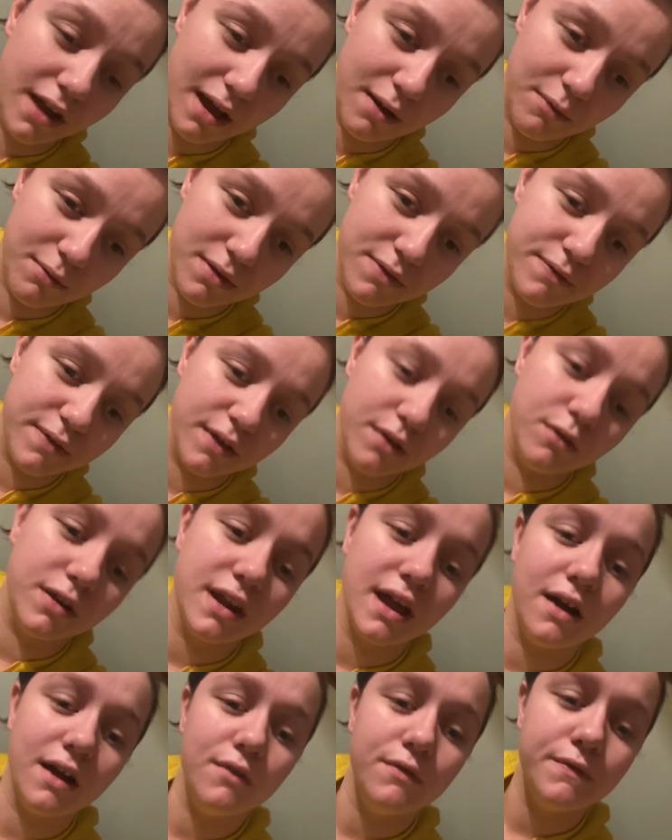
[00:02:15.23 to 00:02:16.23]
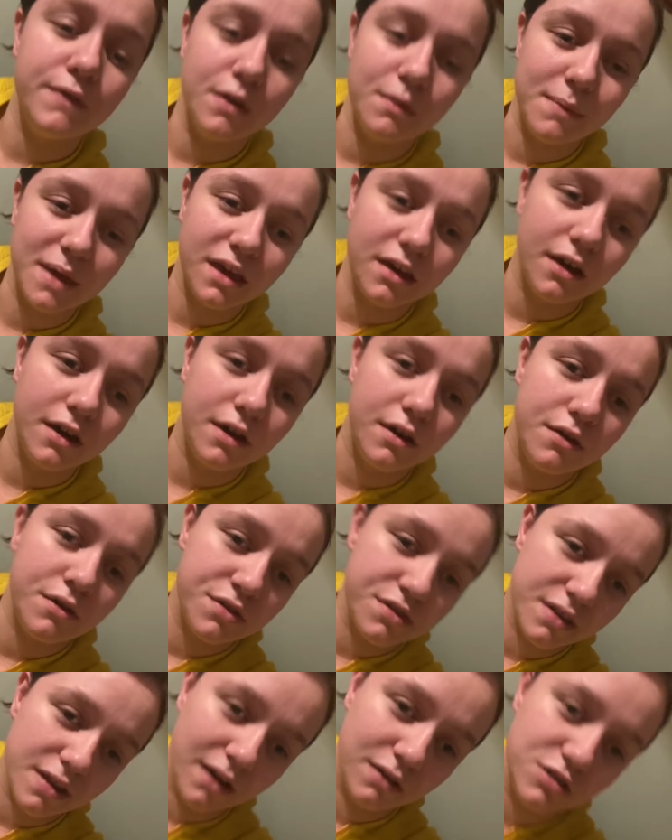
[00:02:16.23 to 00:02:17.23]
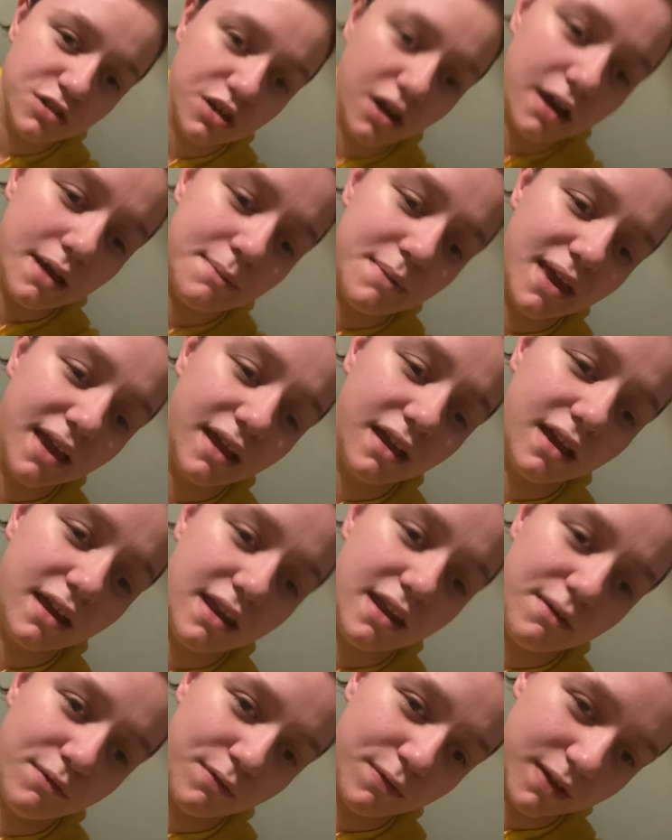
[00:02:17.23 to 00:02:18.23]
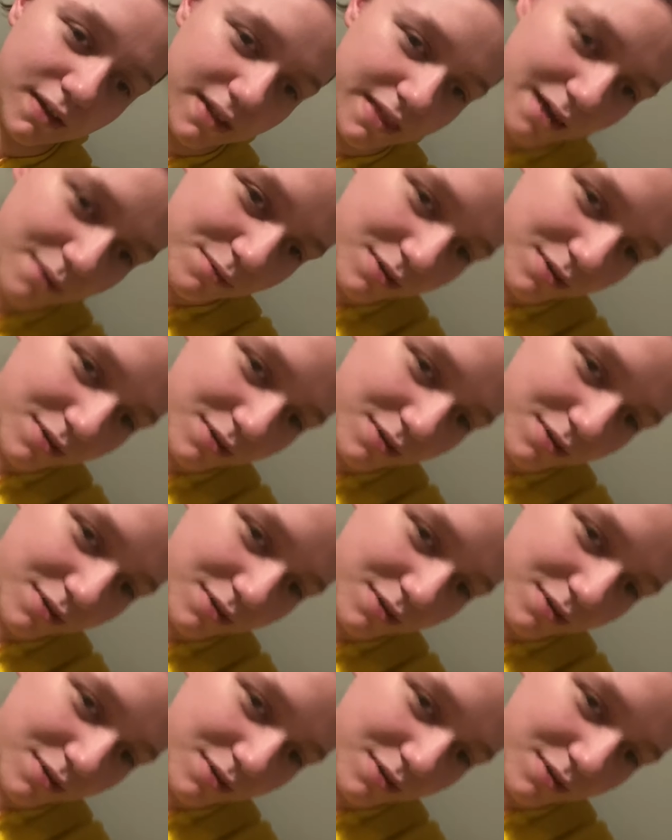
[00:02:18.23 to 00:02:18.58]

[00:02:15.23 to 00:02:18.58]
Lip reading: how we feel and how filming goes and how timing and everything like that